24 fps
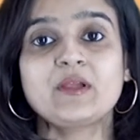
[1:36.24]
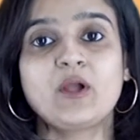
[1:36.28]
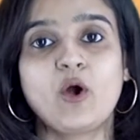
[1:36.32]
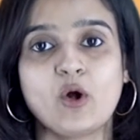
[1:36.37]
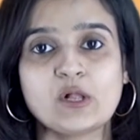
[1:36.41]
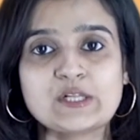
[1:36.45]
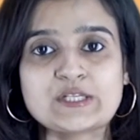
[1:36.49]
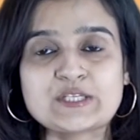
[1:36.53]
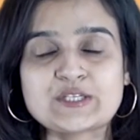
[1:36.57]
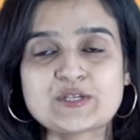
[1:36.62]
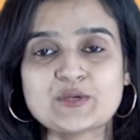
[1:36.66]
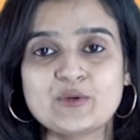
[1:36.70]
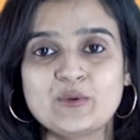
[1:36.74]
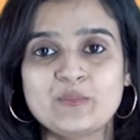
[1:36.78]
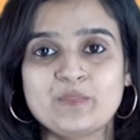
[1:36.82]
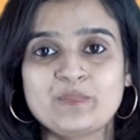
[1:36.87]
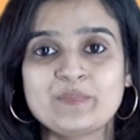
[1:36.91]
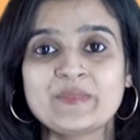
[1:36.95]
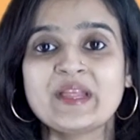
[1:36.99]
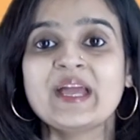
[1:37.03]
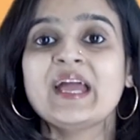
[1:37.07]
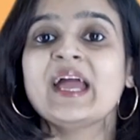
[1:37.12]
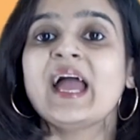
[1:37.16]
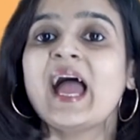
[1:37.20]
Also,
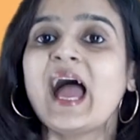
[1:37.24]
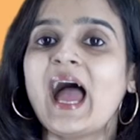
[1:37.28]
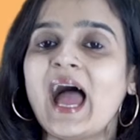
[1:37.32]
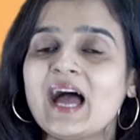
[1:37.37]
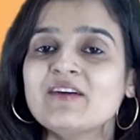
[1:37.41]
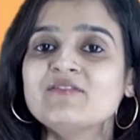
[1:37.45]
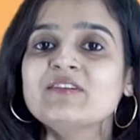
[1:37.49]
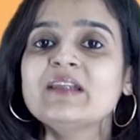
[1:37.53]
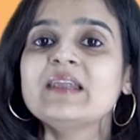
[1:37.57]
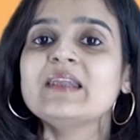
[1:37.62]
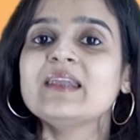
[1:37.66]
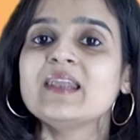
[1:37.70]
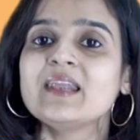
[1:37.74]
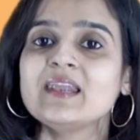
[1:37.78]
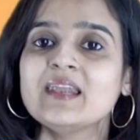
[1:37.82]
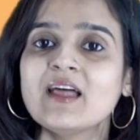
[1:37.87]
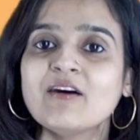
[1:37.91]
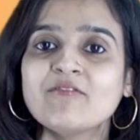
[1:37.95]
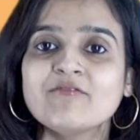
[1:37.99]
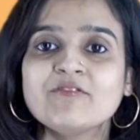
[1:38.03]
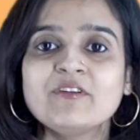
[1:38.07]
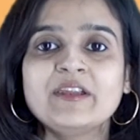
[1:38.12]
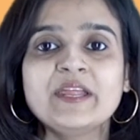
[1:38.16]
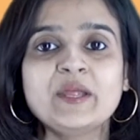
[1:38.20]
have a
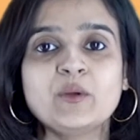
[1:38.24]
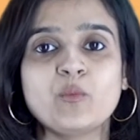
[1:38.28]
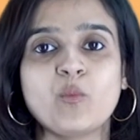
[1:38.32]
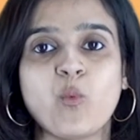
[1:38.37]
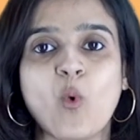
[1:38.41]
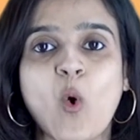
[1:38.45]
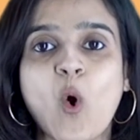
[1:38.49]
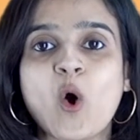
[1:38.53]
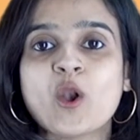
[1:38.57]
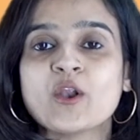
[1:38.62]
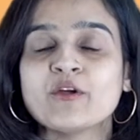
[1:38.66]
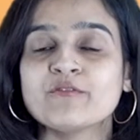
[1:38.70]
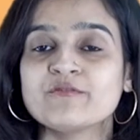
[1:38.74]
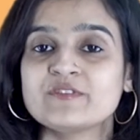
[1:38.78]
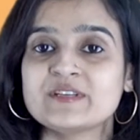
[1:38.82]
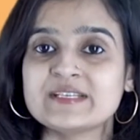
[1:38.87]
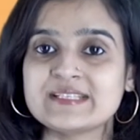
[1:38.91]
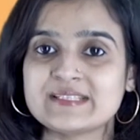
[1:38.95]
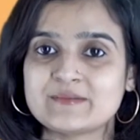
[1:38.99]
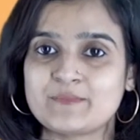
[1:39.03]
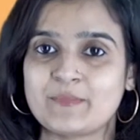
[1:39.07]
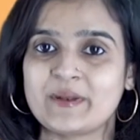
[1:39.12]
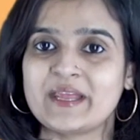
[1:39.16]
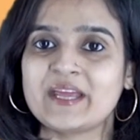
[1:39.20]
lovely wall of
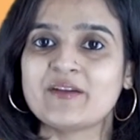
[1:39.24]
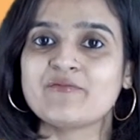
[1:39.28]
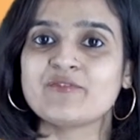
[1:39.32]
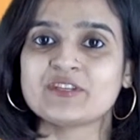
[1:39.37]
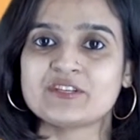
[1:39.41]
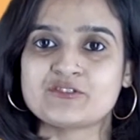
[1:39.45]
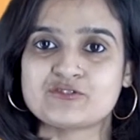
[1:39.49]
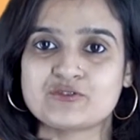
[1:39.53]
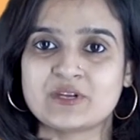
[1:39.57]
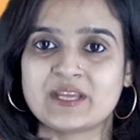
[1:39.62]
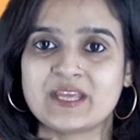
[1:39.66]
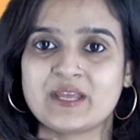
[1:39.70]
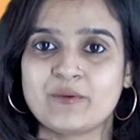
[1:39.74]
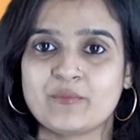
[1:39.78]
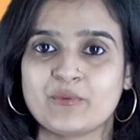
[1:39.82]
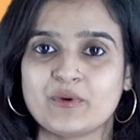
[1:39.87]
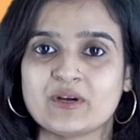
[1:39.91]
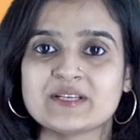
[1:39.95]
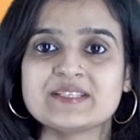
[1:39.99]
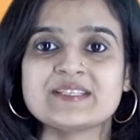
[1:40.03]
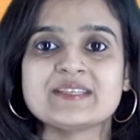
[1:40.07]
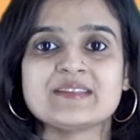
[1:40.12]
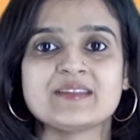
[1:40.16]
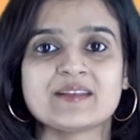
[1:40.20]
display for the tricky
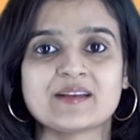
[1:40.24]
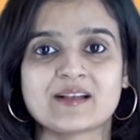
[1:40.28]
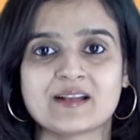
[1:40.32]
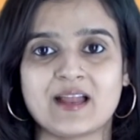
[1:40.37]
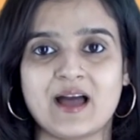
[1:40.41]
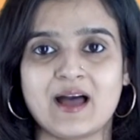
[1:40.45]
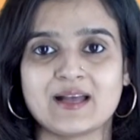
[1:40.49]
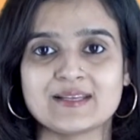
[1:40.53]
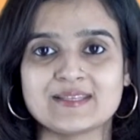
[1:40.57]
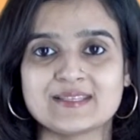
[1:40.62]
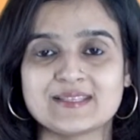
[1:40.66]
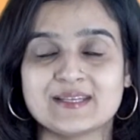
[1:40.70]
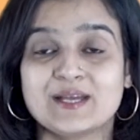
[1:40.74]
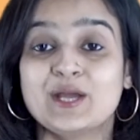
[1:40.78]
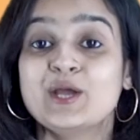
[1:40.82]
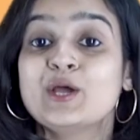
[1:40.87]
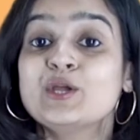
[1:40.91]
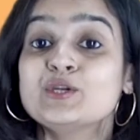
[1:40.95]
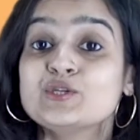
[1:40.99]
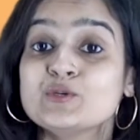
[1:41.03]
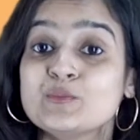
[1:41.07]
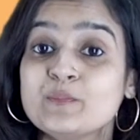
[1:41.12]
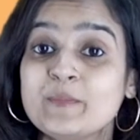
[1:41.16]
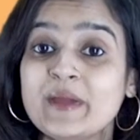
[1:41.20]
words in the class
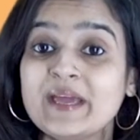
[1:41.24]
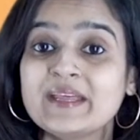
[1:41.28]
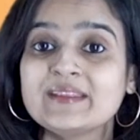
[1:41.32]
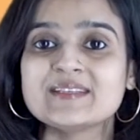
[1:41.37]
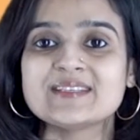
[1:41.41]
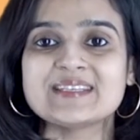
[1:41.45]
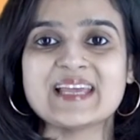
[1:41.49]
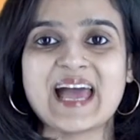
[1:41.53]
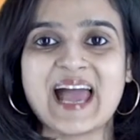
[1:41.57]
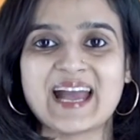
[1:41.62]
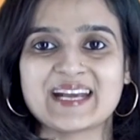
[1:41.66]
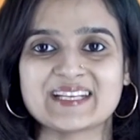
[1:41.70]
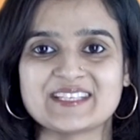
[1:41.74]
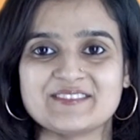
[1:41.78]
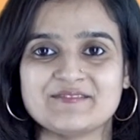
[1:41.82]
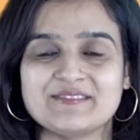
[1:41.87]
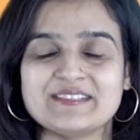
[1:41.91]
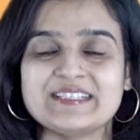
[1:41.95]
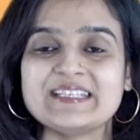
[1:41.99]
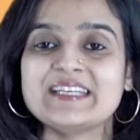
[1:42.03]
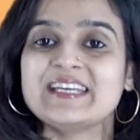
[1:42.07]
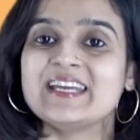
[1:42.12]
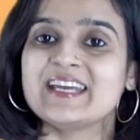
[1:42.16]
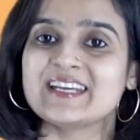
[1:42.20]
to make this
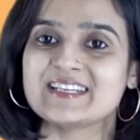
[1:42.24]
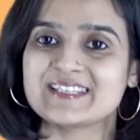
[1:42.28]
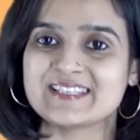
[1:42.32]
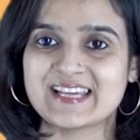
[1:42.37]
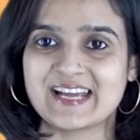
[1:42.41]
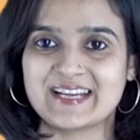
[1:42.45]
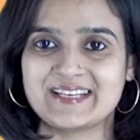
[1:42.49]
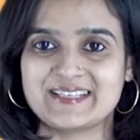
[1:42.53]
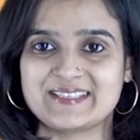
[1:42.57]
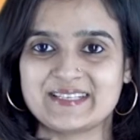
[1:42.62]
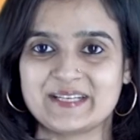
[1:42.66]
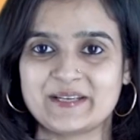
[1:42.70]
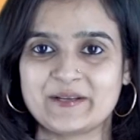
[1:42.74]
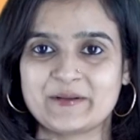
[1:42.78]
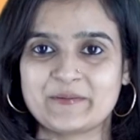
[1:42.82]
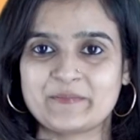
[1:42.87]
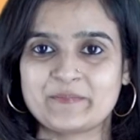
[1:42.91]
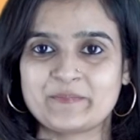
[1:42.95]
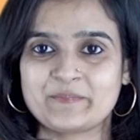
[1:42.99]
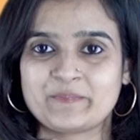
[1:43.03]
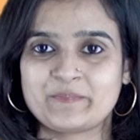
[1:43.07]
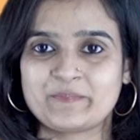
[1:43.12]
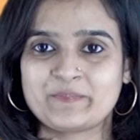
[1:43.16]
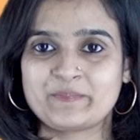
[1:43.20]
activity exciting.
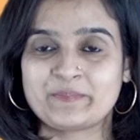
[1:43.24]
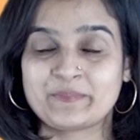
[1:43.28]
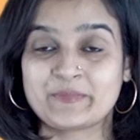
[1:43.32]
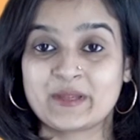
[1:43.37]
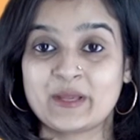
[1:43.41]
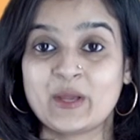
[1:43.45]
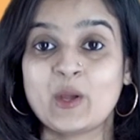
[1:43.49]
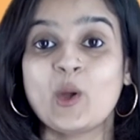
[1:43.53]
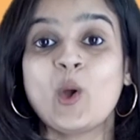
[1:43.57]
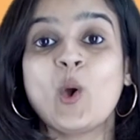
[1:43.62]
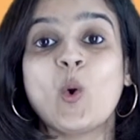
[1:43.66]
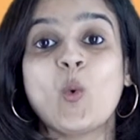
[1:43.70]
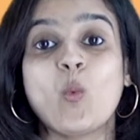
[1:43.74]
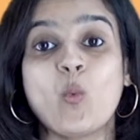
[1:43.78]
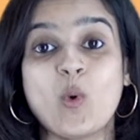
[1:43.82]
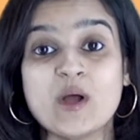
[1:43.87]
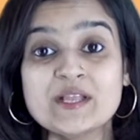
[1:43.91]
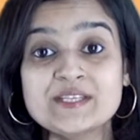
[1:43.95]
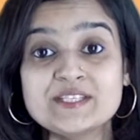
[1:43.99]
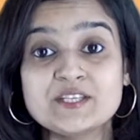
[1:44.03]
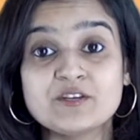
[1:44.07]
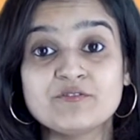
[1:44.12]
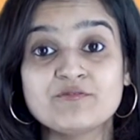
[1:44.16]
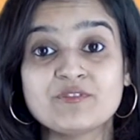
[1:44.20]

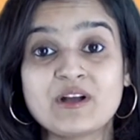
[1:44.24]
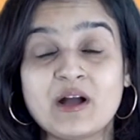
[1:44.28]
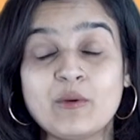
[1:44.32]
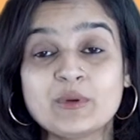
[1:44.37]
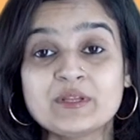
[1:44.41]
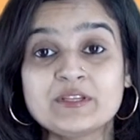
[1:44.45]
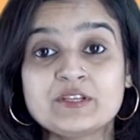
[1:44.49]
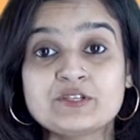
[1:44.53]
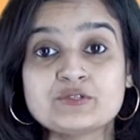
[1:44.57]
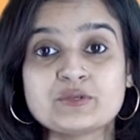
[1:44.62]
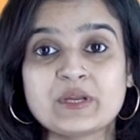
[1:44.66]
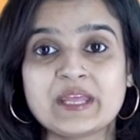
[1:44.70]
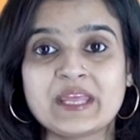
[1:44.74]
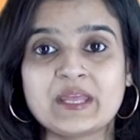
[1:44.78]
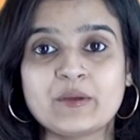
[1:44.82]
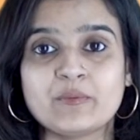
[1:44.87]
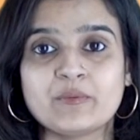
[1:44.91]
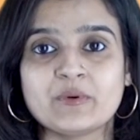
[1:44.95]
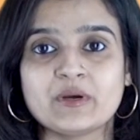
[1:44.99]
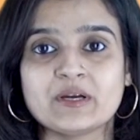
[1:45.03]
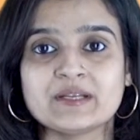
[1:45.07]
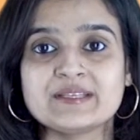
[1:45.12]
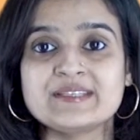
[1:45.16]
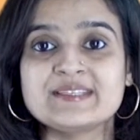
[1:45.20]
Once you've covered the tricky
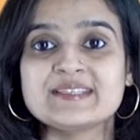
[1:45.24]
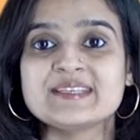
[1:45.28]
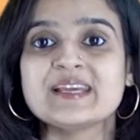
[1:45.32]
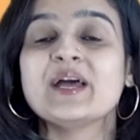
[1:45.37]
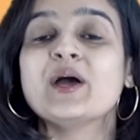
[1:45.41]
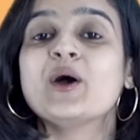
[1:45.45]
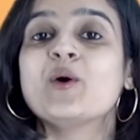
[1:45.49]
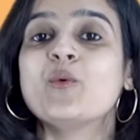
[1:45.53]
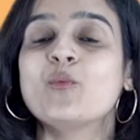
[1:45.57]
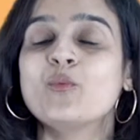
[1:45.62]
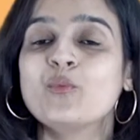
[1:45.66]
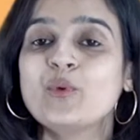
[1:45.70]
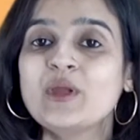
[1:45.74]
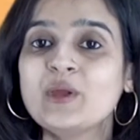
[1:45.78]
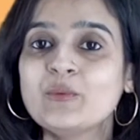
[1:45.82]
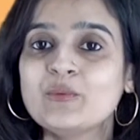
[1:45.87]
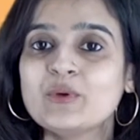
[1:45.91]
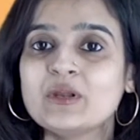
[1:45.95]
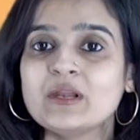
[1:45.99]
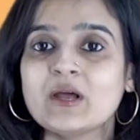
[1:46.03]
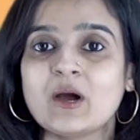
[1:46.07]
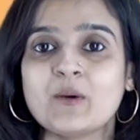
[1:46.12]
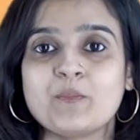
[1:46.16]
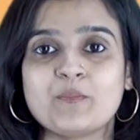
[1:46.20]
words, we
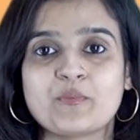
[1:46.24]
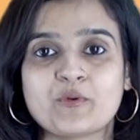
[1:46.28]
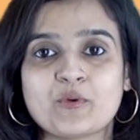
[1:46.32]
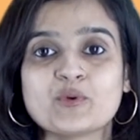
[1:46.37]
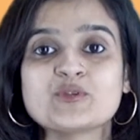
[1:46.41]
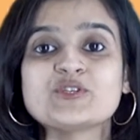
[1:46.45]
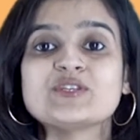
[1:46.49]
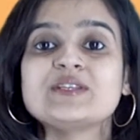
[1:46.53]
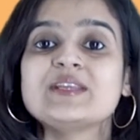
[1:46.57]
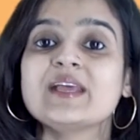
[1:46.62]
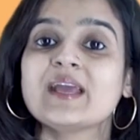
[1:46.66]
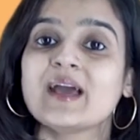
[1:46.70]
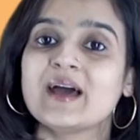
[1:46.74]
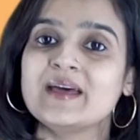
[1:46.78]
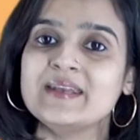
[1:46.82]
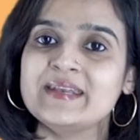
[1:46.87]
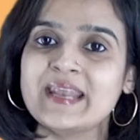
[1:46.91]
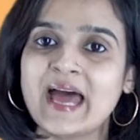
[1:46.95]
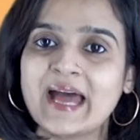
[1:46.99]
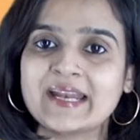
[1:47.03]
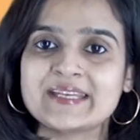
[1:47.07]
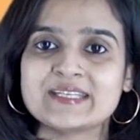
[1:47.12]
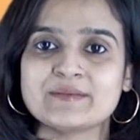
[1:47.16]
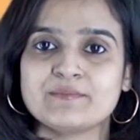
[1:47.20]
will approach the
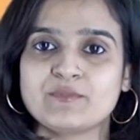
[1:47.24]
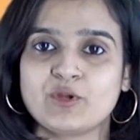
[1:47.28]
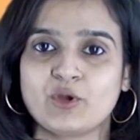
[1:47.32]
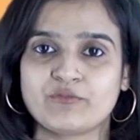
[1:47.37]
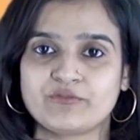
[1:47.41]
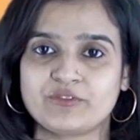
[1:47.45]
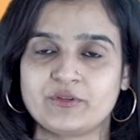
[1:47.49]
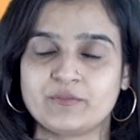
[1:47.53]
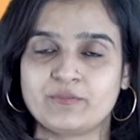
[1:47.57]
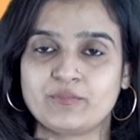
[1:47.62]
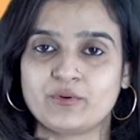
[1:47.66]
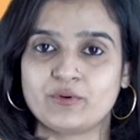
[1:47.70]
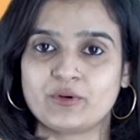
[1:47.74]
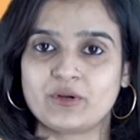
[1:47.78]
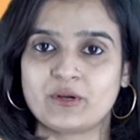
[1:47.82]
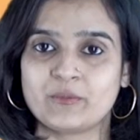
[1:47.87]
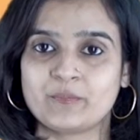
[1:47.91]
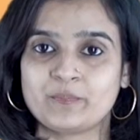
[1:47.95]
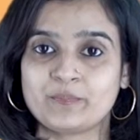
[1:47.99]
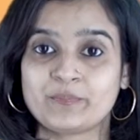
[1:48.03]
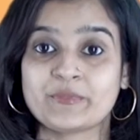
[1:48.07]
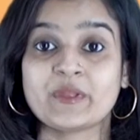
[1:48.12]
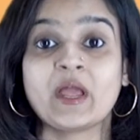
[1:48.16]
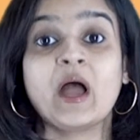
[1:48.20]
anatomy of the book.